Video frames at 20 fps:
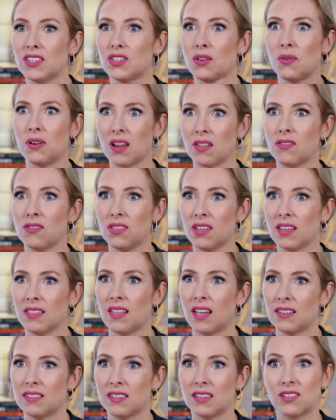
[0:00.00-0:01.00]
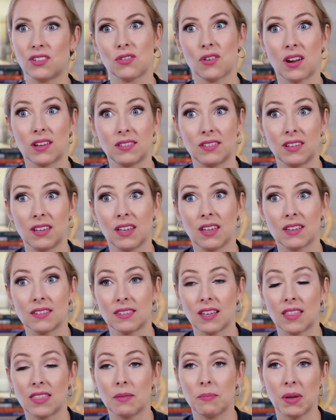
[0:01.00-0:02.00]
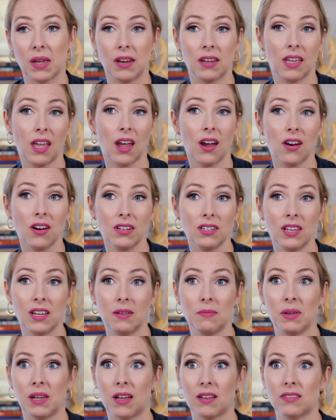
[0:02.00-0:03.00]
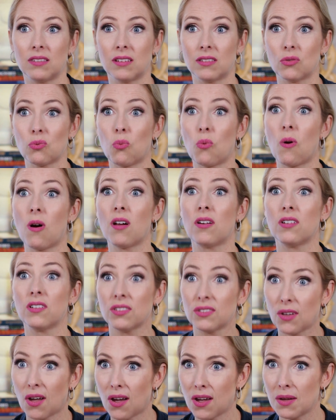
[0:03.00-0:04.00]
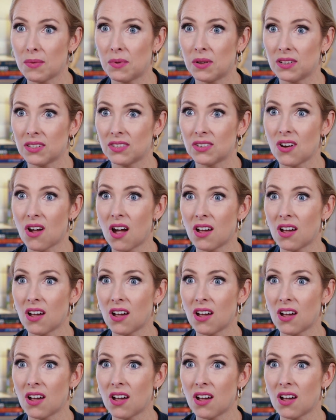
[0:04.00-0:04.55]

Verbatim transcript: So another thing that's interesting is that the beta-carotene, because it's water soluble, is